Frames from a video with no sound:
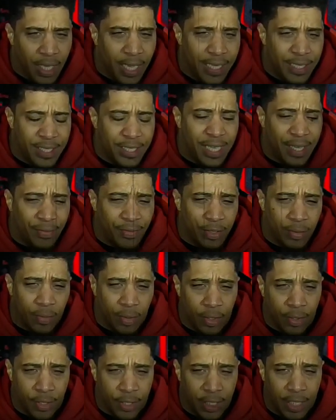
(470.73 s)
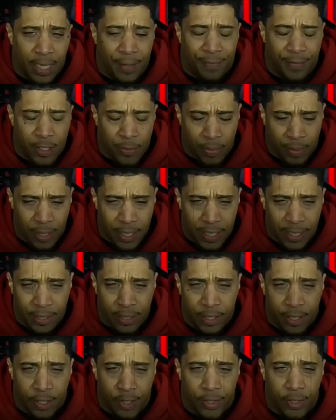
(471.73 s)
it's definitely worth it. If it's playing
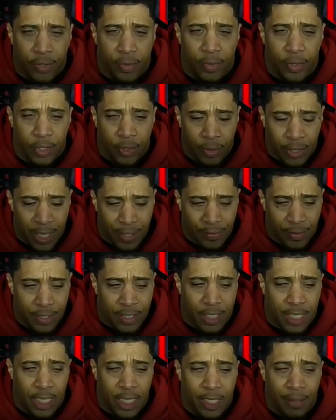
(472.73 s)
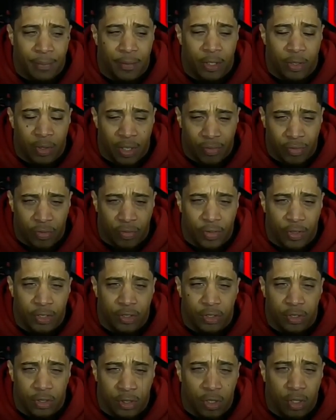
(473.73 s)
near you and you have the time and you have the
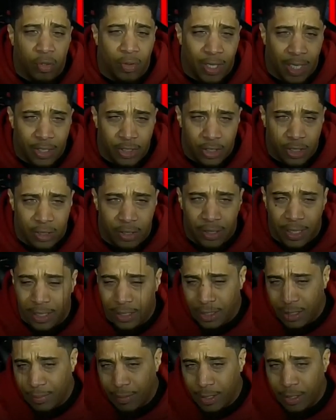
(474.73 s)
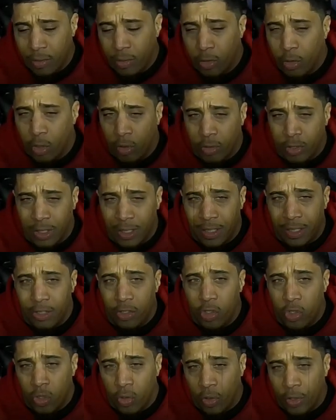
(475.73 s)
funds, go watch it. Take somebody who you know is going to
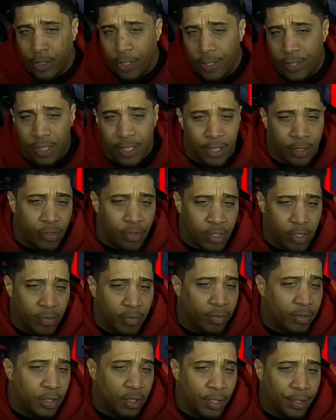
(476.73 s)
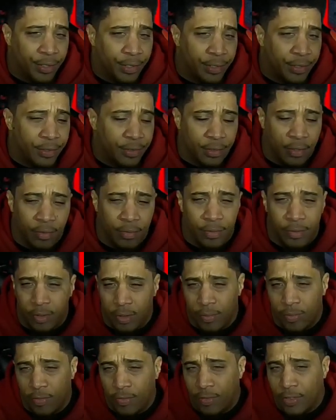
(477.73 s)
enjoy it. Take your significant other, go with
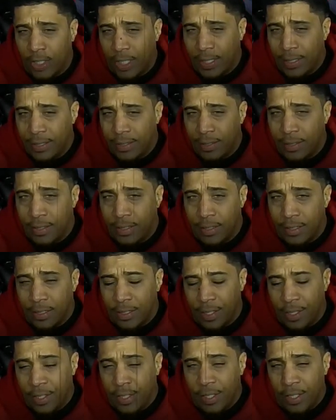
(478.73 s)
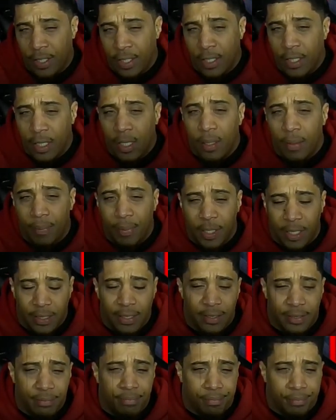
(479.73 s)
some friends. But
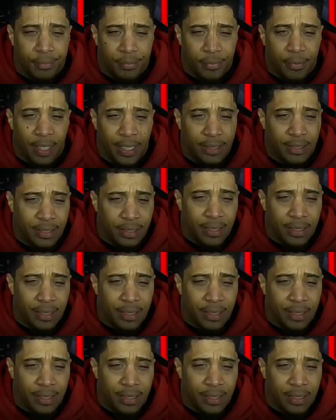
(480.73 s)
it's